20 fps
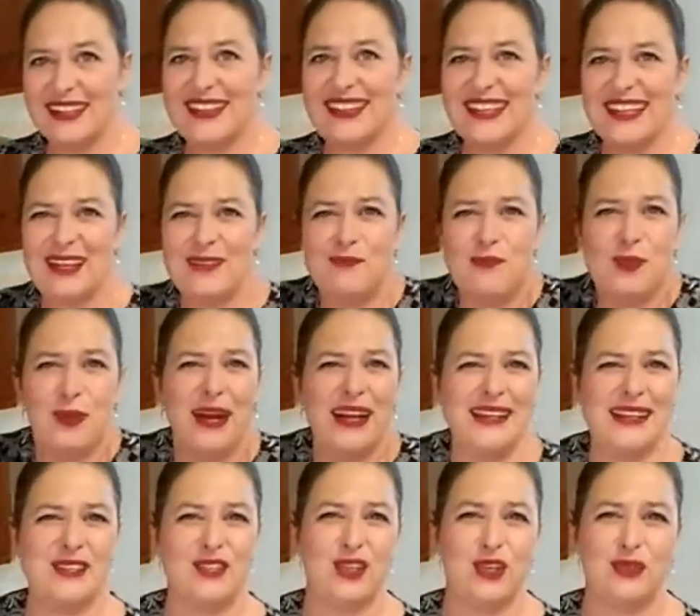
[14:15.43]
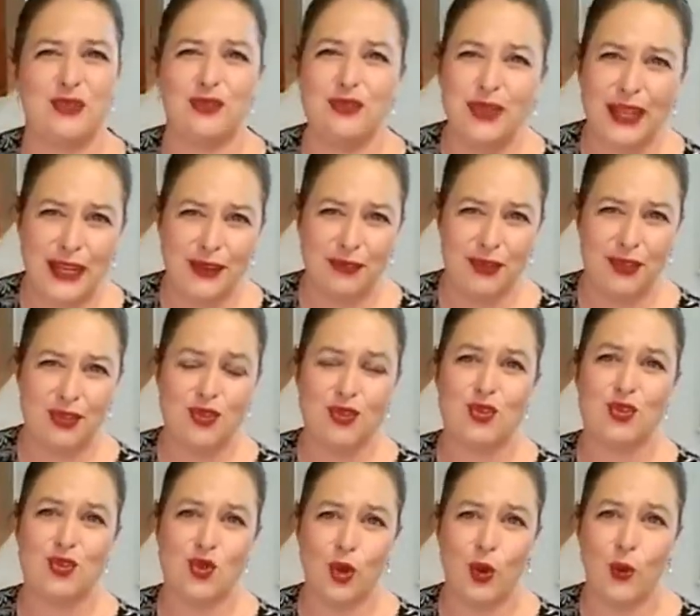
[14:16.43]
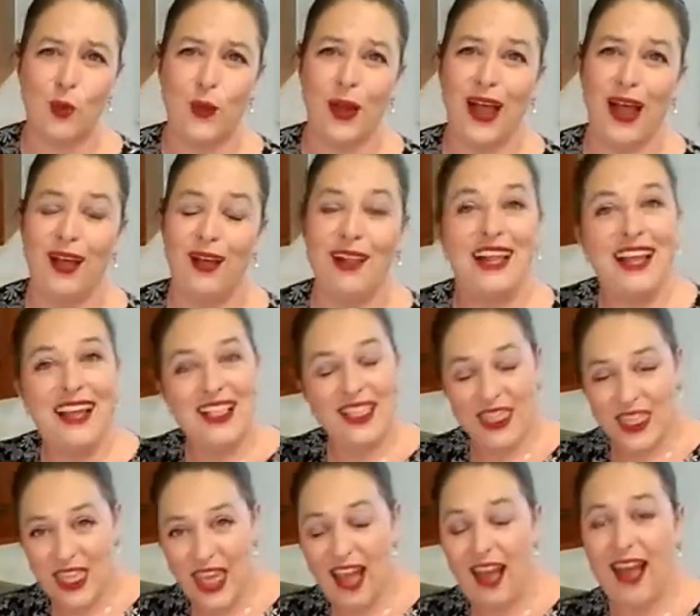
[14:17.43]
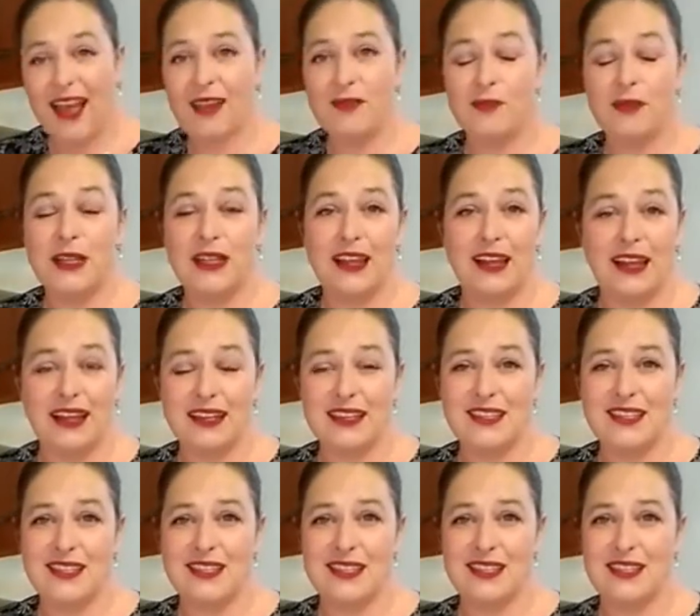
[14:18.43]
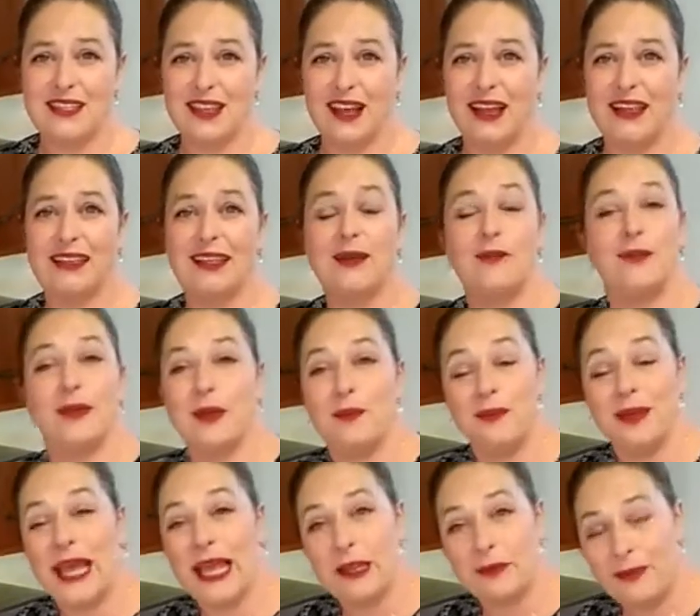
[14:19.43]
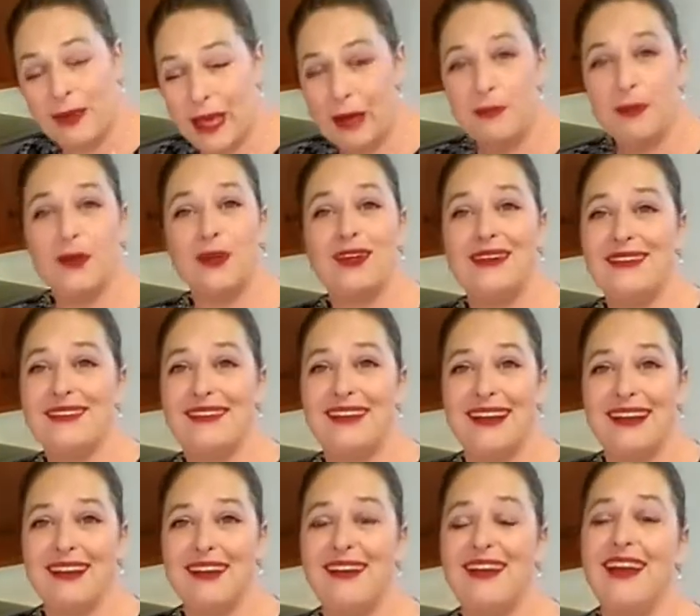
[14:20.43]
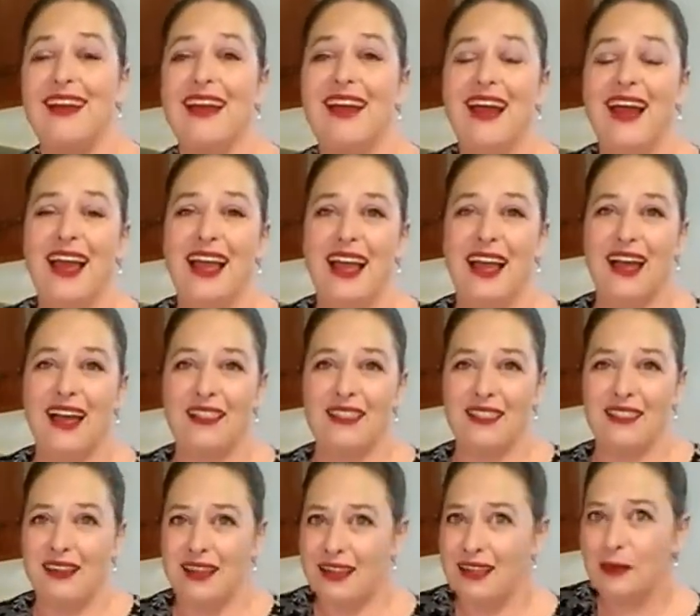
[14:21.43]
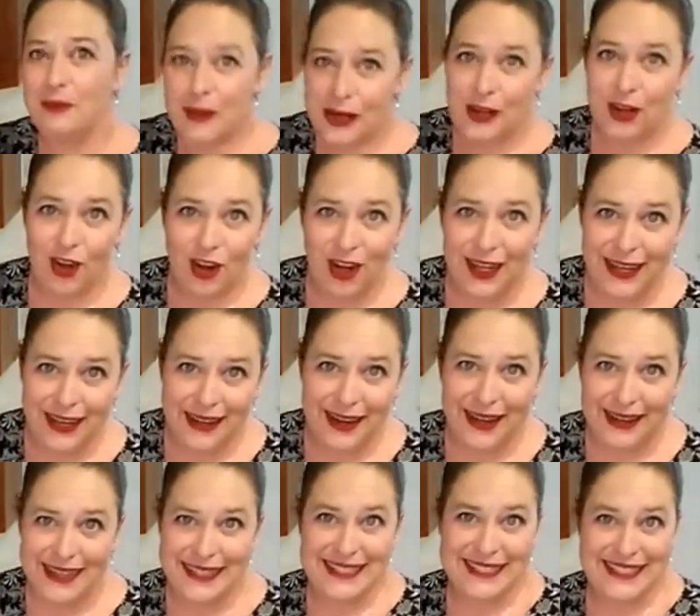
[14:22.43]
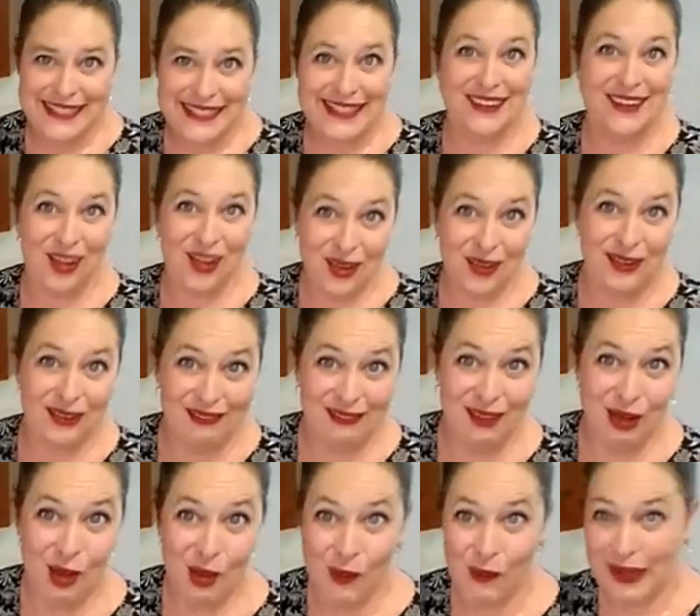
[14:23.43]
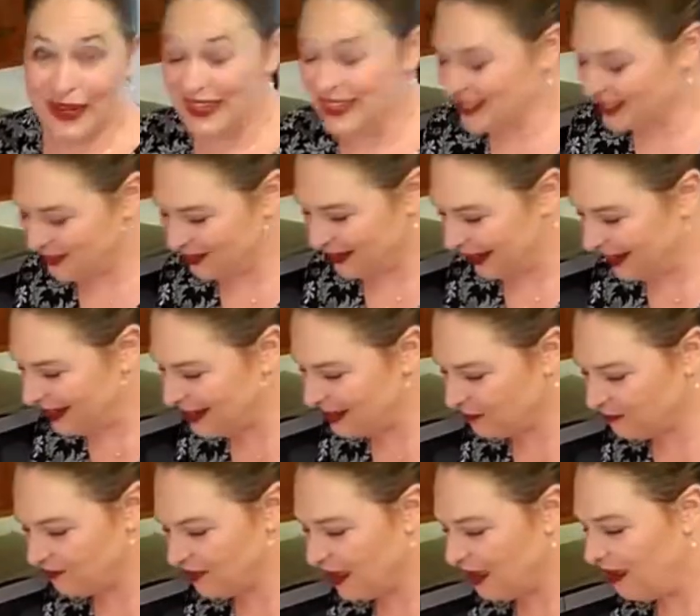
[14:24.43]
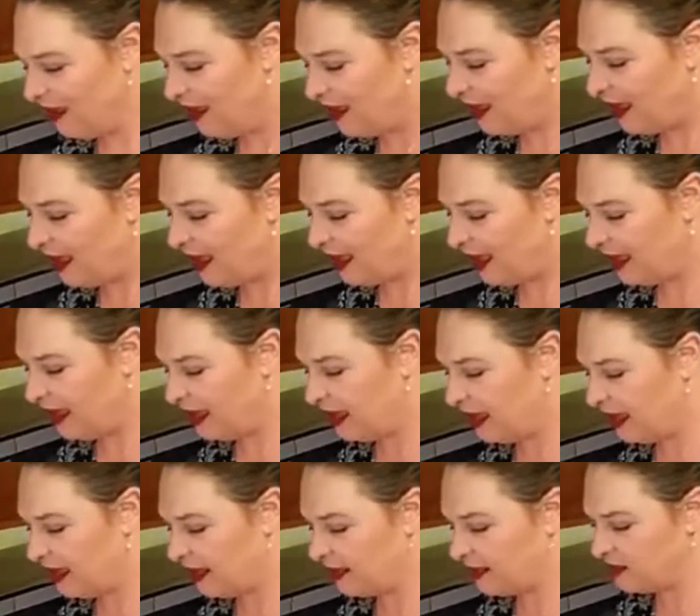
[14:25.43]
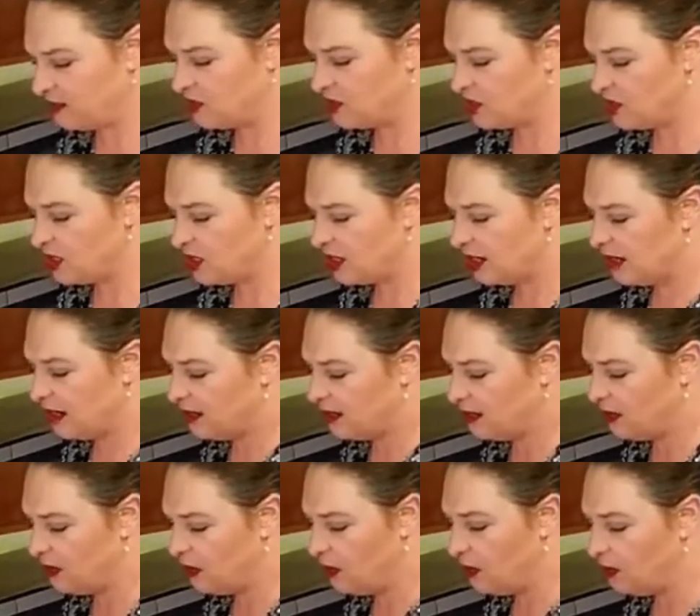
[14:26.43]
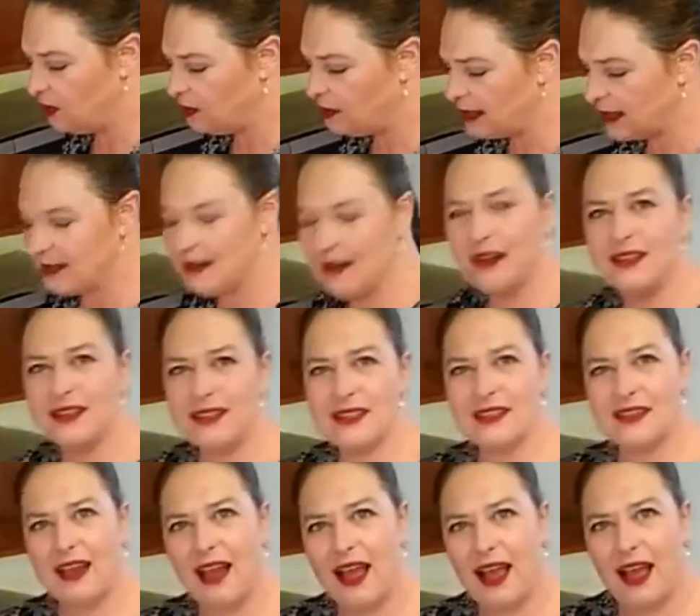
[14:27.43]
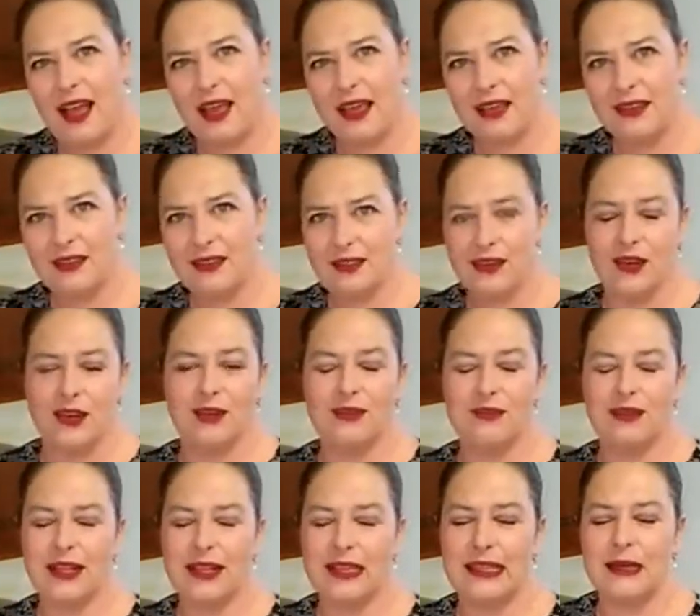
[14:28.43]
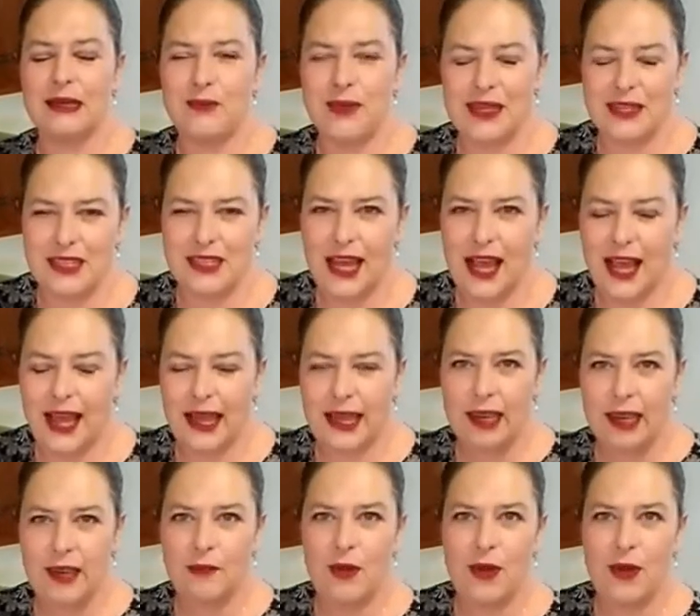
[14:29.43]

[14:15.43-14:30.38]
that brightens your flavors so well. That plus a little bit of black pepper in there, a little bit of garlic and onion, always, right? And the whole 9 yards, you're a little bit of thyme,